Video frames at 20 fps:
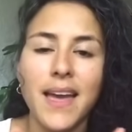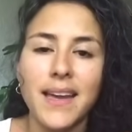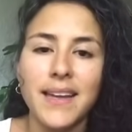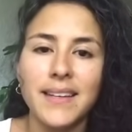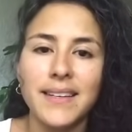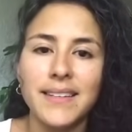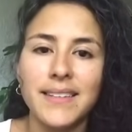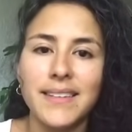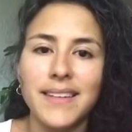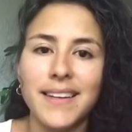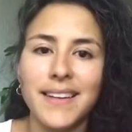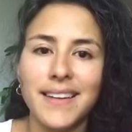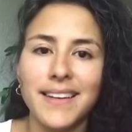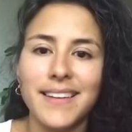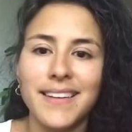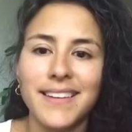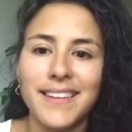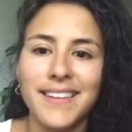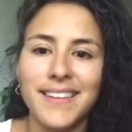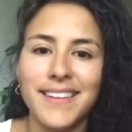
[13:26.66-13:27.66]
And uh,
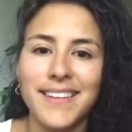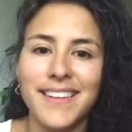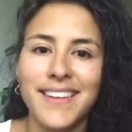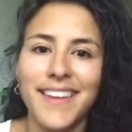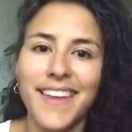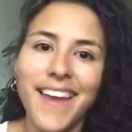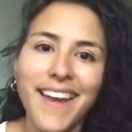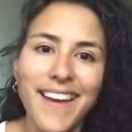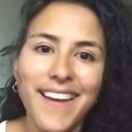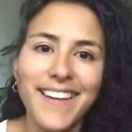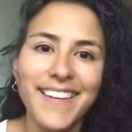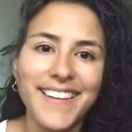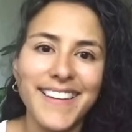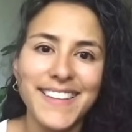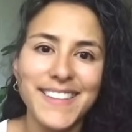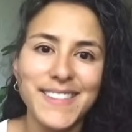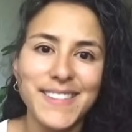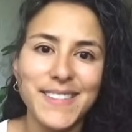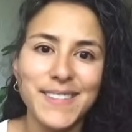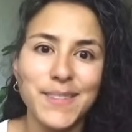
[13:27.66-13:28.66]
yeah,
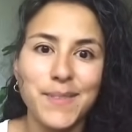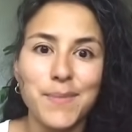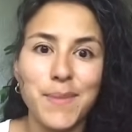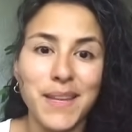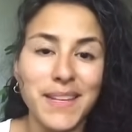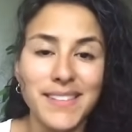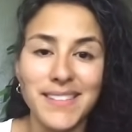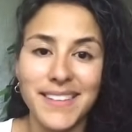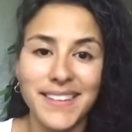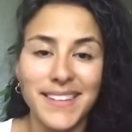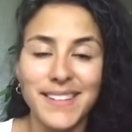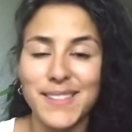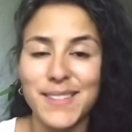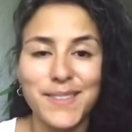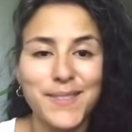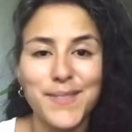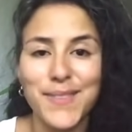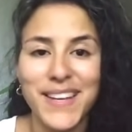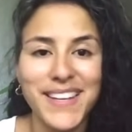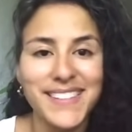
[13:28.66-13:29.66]
it's just amazing. It's an
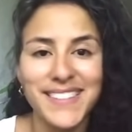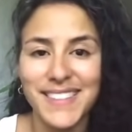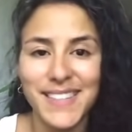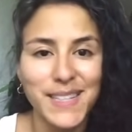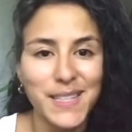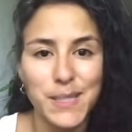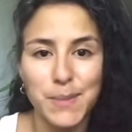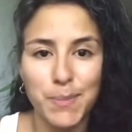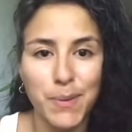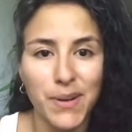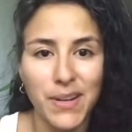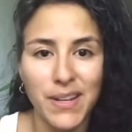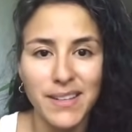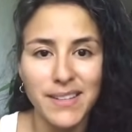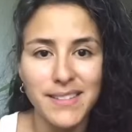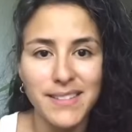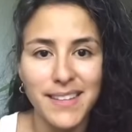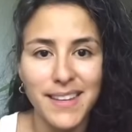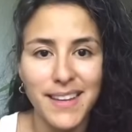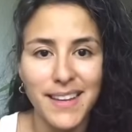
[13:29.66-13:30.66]
amazing
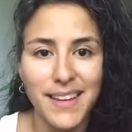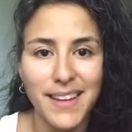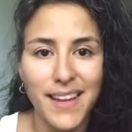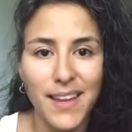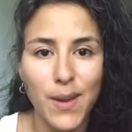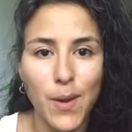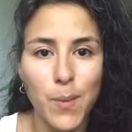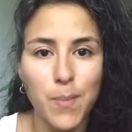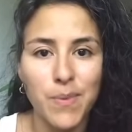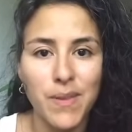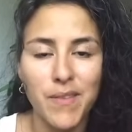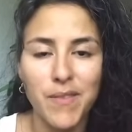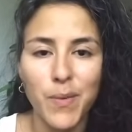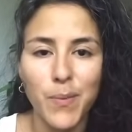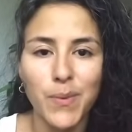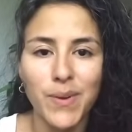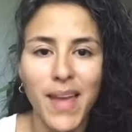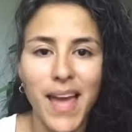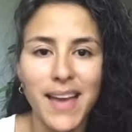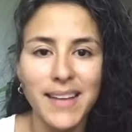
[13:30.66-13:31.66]
experience. I, I hope that
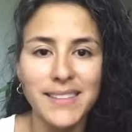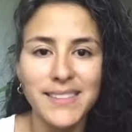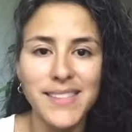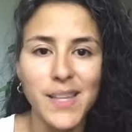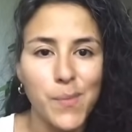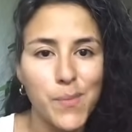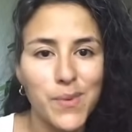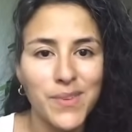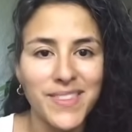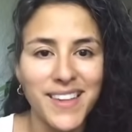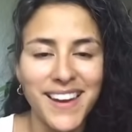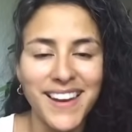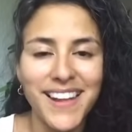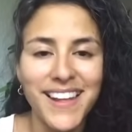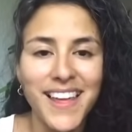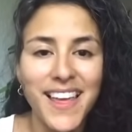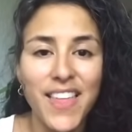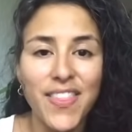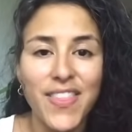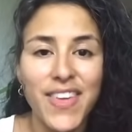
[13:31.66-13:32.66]
everyone has someone that
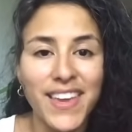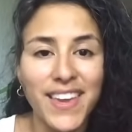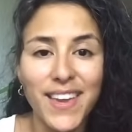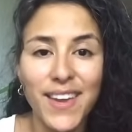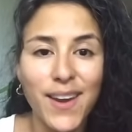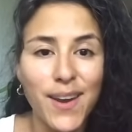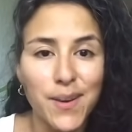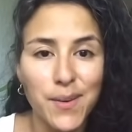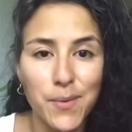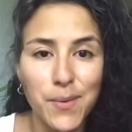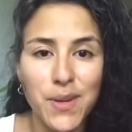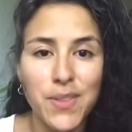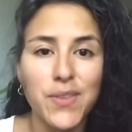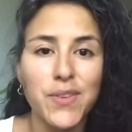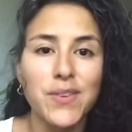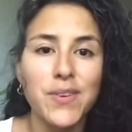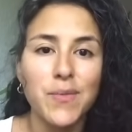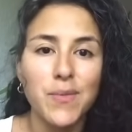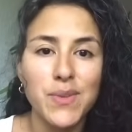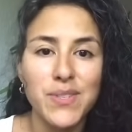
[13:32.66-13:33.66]
they can cuddle with or
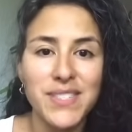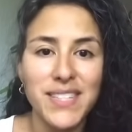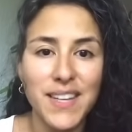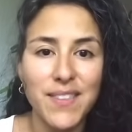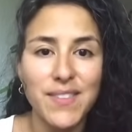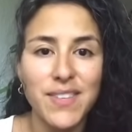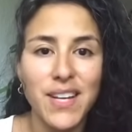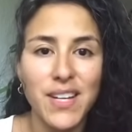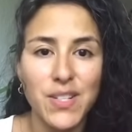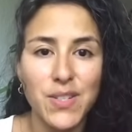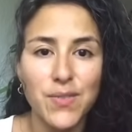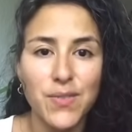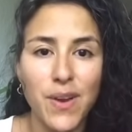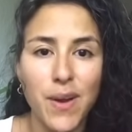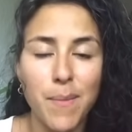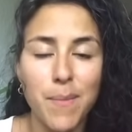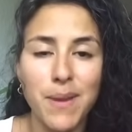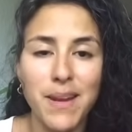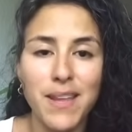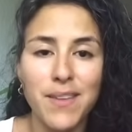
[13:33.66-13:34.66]
receive touch
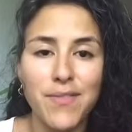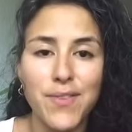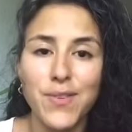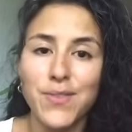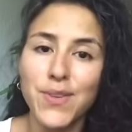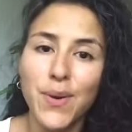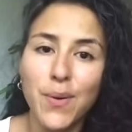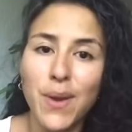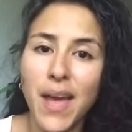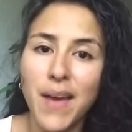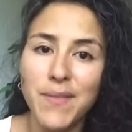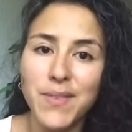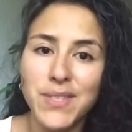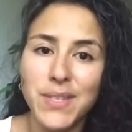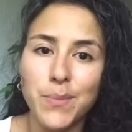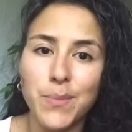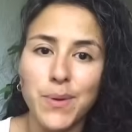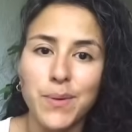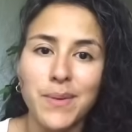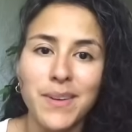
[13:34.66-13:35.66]
from. And if you don't have
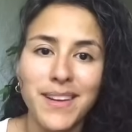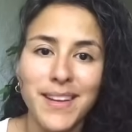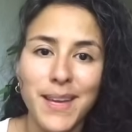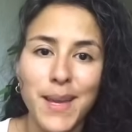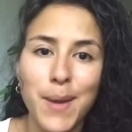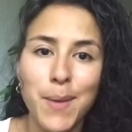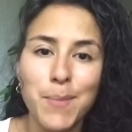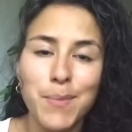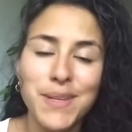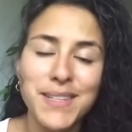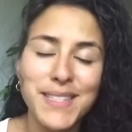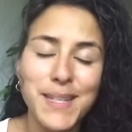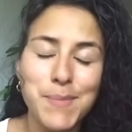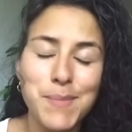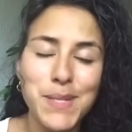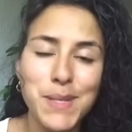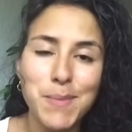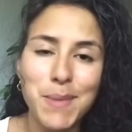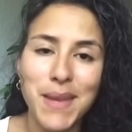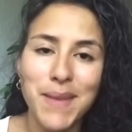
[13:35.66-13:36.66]
someone, please come
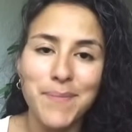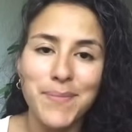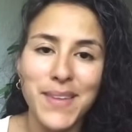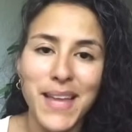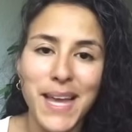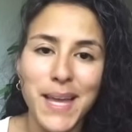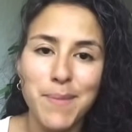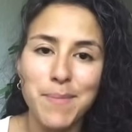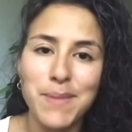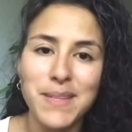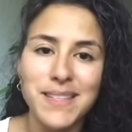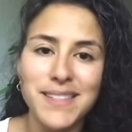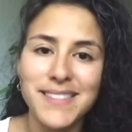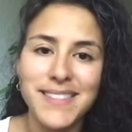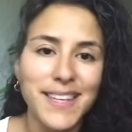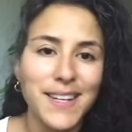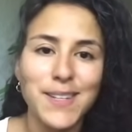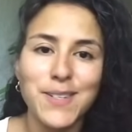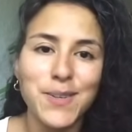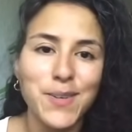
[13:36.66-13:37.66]
see me. I'm in
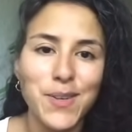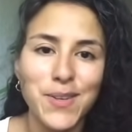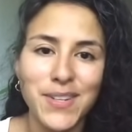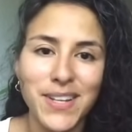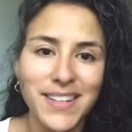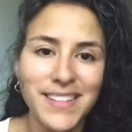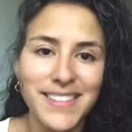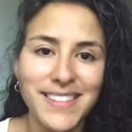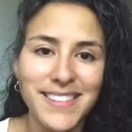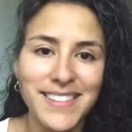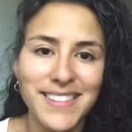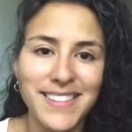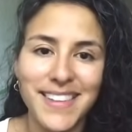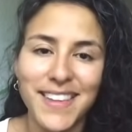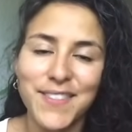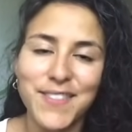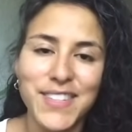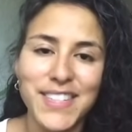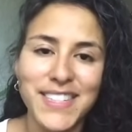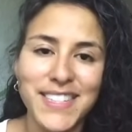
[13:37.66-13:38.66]
San Antonio, Texas, and
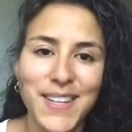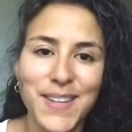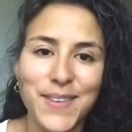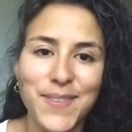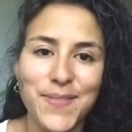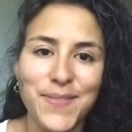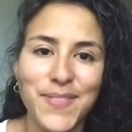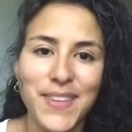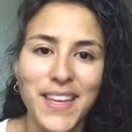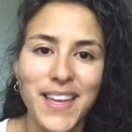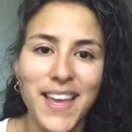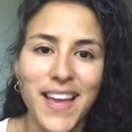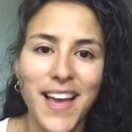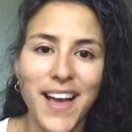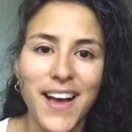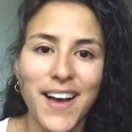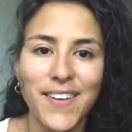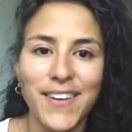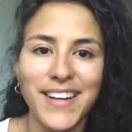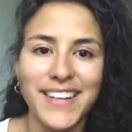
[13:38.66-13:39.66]
love to see you.
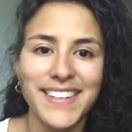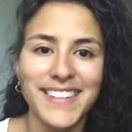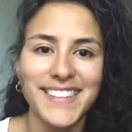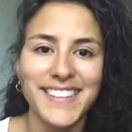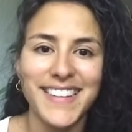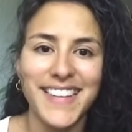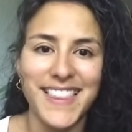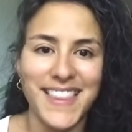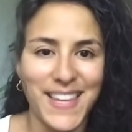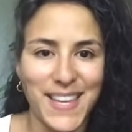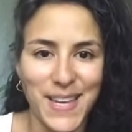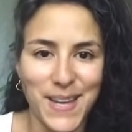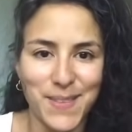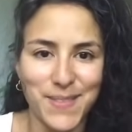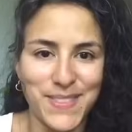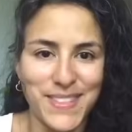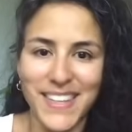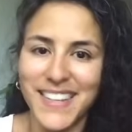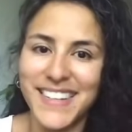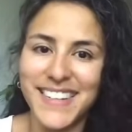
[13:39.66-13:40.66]
All right, I think
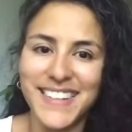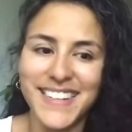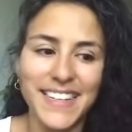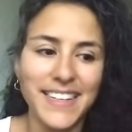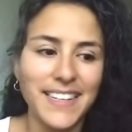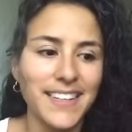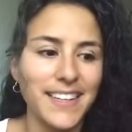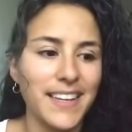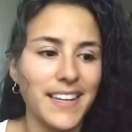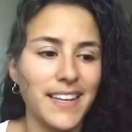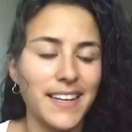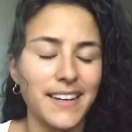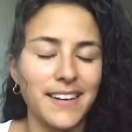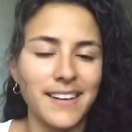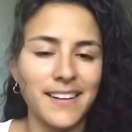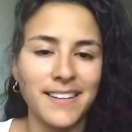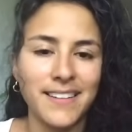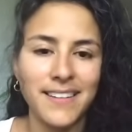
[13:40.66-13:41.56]
I'm done. And